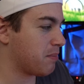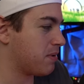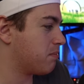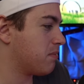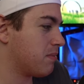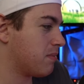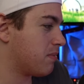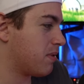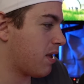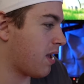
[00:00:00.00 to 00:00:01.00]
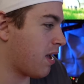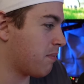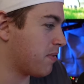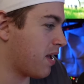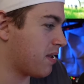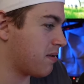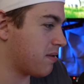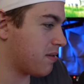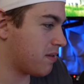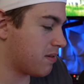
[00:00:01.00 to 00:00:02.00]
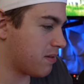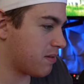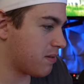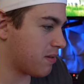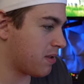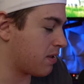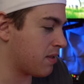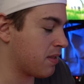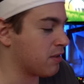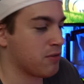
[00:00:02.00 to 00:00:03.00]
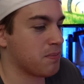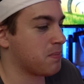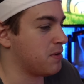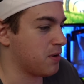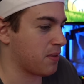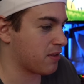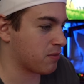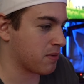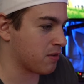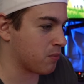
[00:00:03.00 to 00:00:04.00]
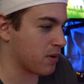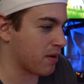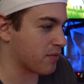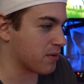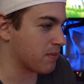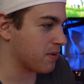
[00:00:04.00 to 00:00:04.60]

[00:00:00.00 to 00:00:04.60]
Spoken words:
But I'm not. It's, you know, that's whatever.